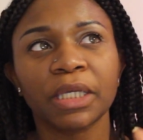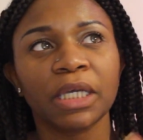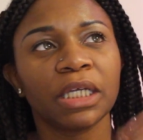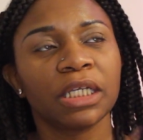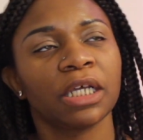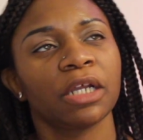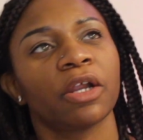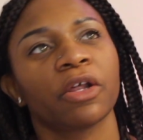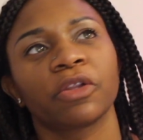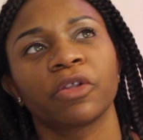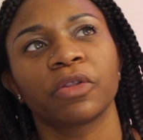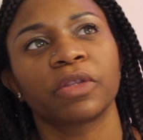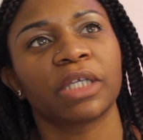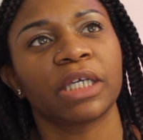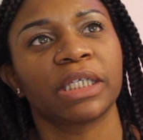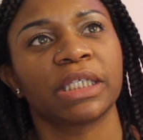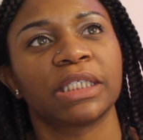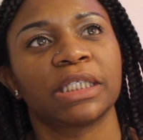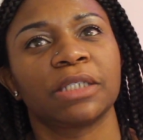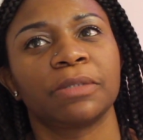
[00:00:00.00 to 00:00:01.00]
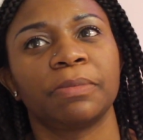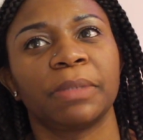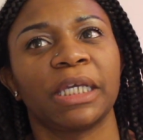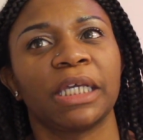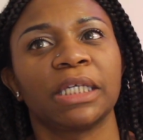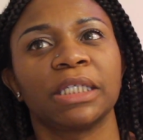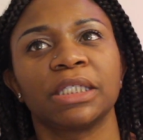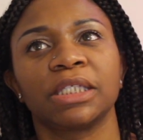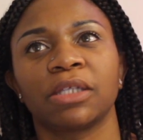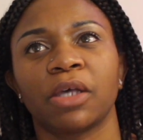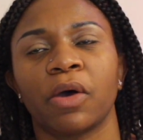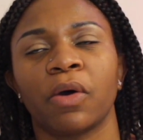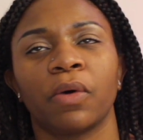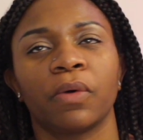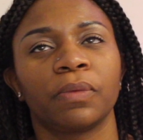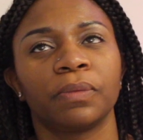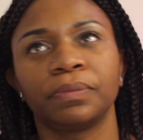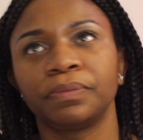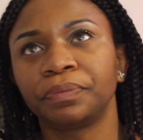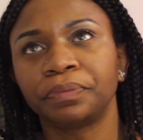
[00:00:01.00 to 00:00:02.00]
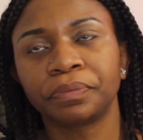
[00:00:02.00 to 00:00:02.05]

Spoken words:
did other things to me. So